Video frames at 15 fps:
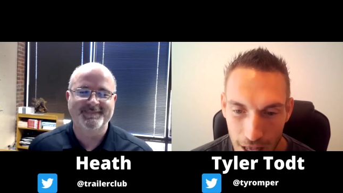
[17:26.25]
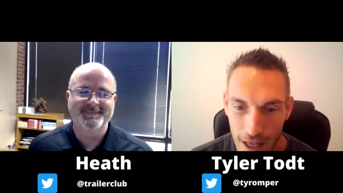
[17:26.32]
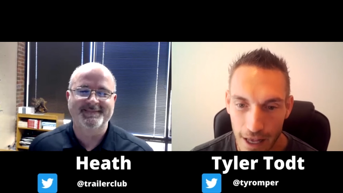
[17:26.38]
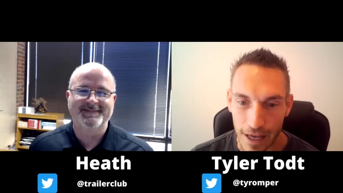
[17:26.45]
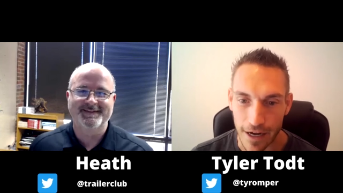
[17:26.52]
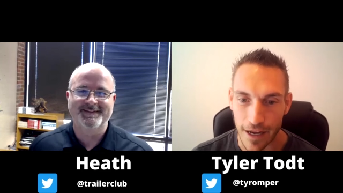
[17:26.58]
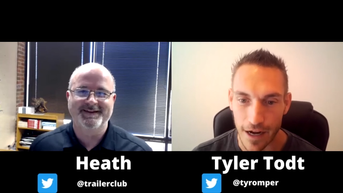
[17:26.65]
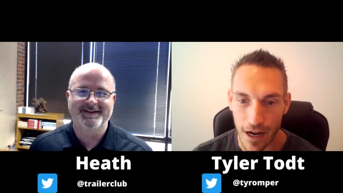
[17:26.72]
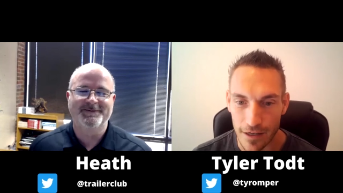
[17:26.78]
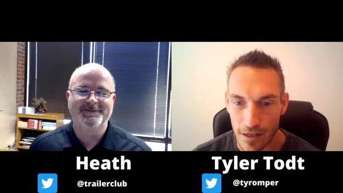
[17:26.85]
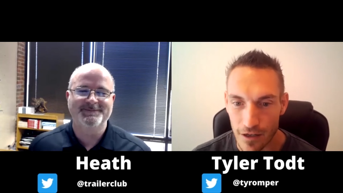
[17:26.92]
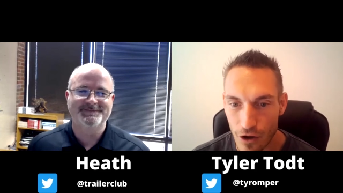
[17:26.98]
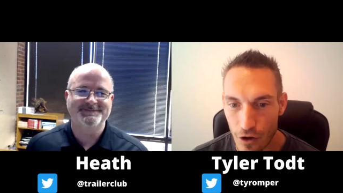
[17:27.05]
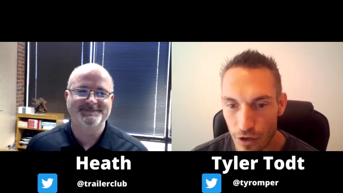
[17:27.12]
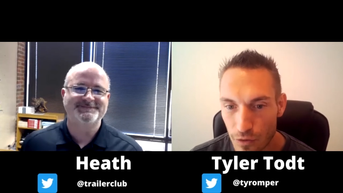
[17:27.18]
Speaker 1: Yep. And, and I
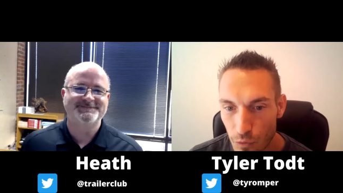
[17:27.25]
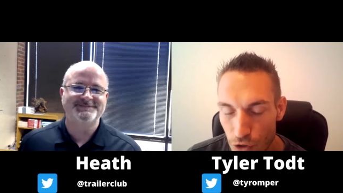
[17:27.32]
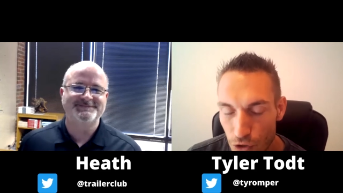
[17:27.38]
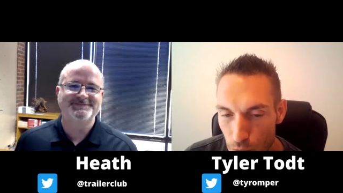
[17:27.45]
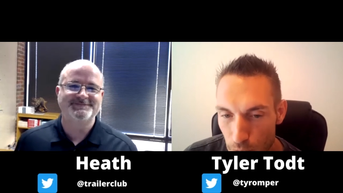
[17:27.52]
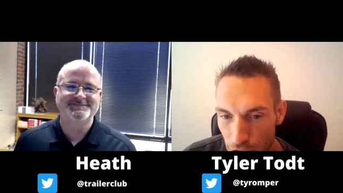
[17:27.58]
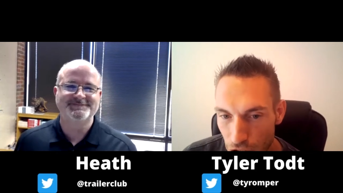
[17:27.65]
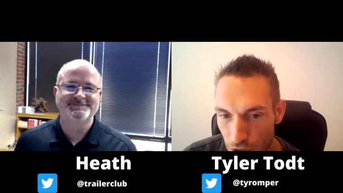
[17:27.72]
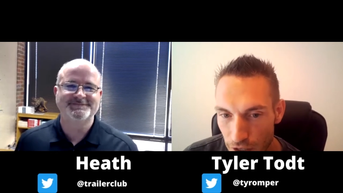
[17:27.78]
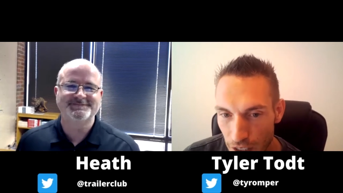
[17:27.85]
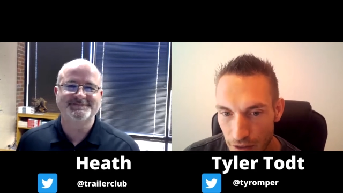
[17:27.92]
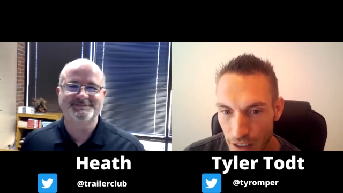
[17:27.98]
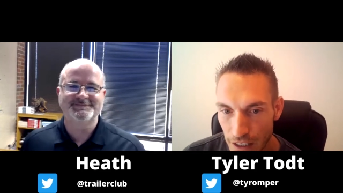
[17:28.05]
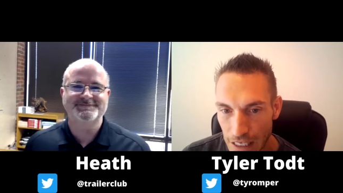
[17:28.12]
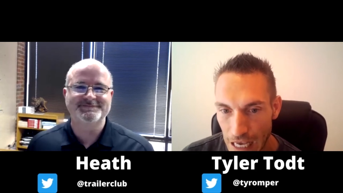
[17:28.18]
did notice what you mentioned that
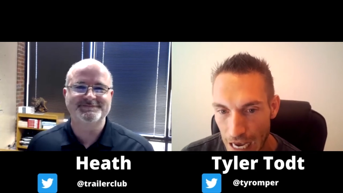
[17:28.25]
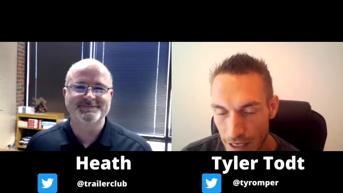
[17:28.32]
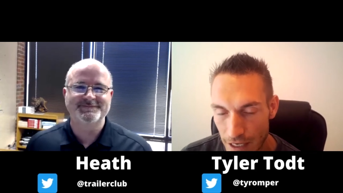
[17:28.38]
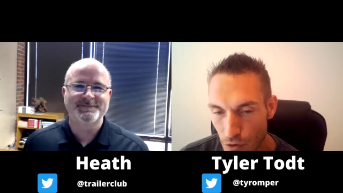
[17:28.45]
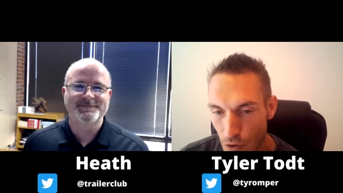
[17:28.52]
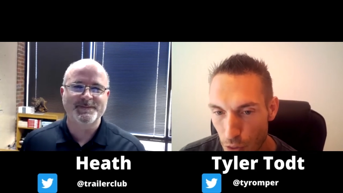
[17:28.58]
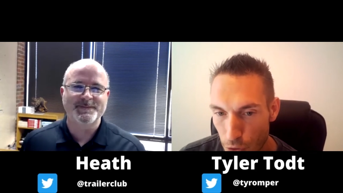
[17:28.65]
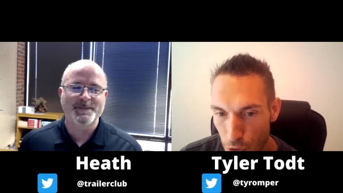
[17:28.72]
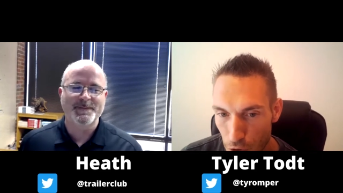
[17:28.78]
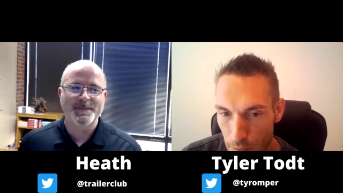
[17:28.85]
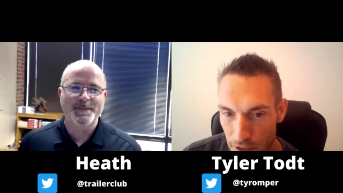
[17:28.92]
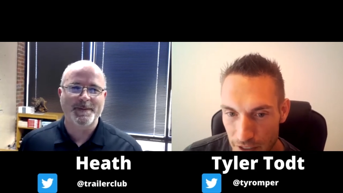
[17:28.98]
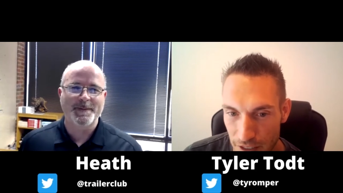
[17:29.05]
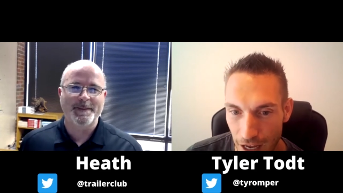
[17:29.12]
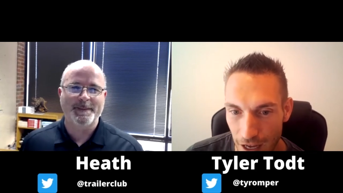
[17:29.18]
that guys are the
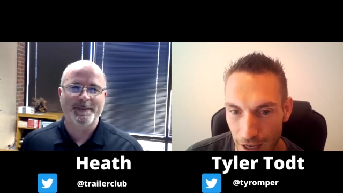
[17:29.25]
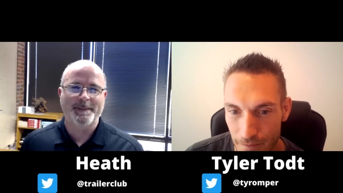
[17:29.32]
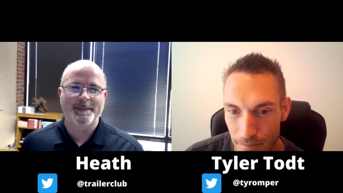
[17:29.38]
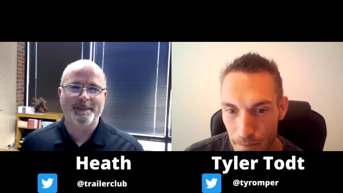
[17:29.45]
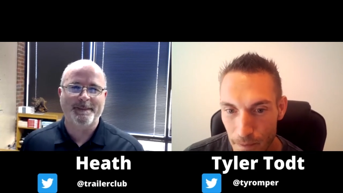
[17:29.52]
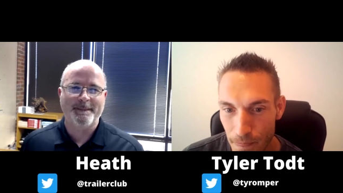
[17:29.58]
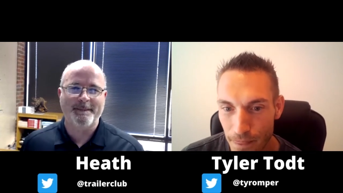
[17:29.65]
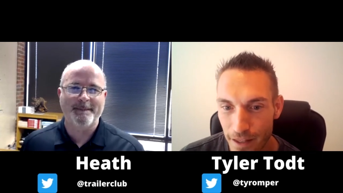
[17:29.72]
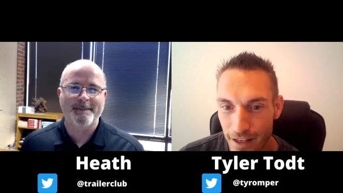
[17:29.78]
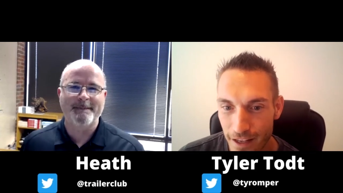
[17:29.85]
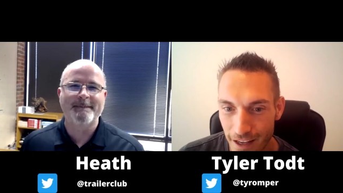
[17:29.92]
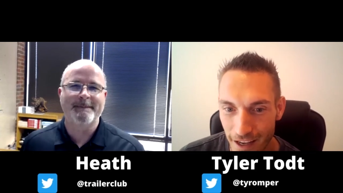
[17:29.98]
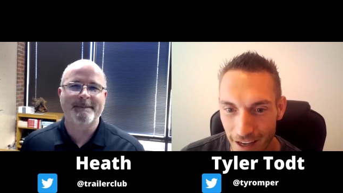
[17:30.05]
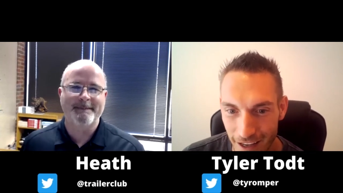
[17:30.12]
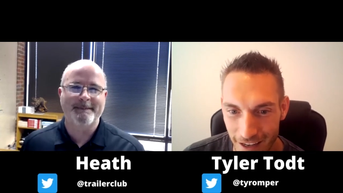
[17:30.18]
thermostat.
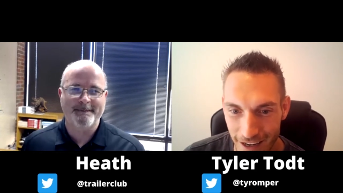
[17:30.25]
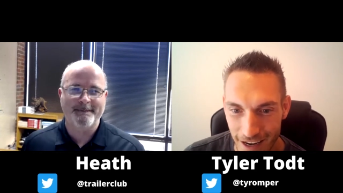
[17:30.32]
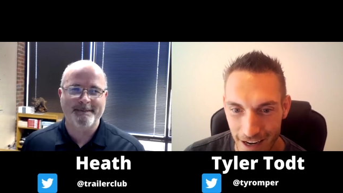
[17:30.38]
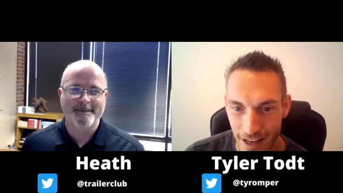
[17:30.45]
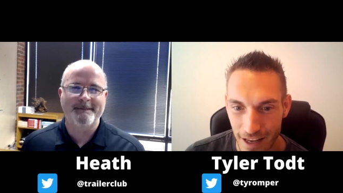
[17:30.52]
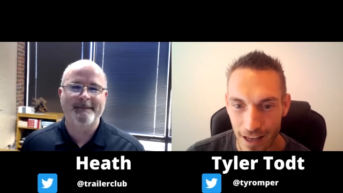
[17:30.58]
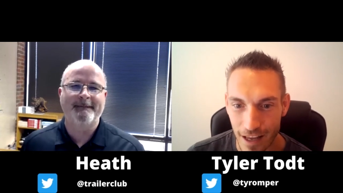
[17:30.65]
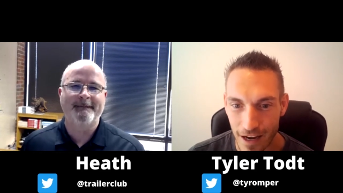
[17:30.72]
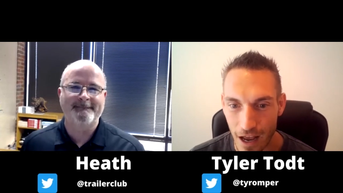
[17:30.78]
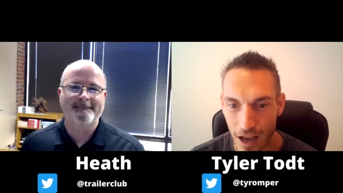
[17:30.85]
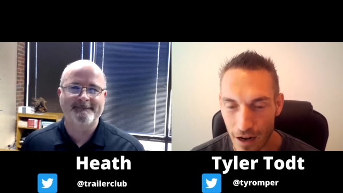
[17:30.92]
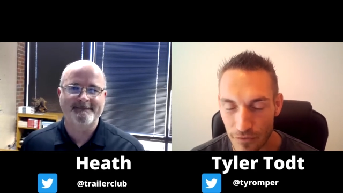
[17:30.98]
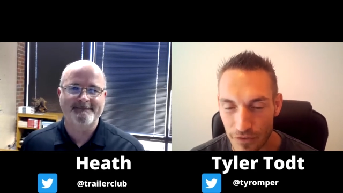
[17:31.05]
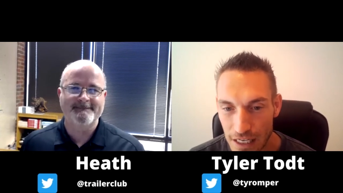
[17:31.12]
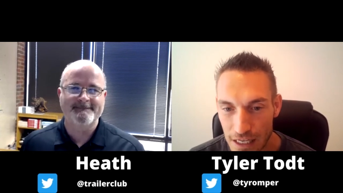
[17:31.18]
And and, I,
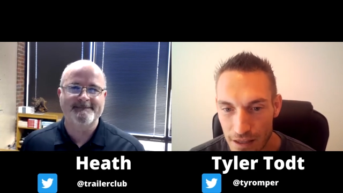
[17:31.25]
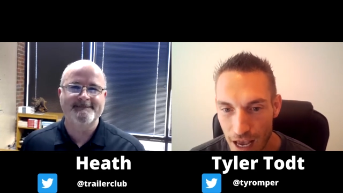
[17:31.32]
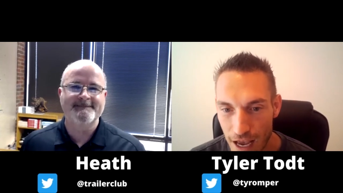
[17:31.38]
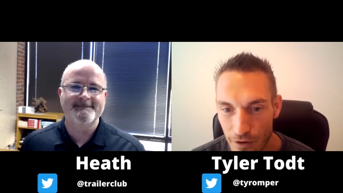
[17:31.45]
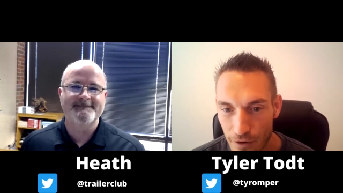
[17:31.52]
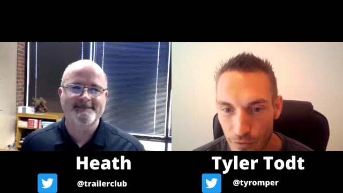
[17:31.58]
and I've seen that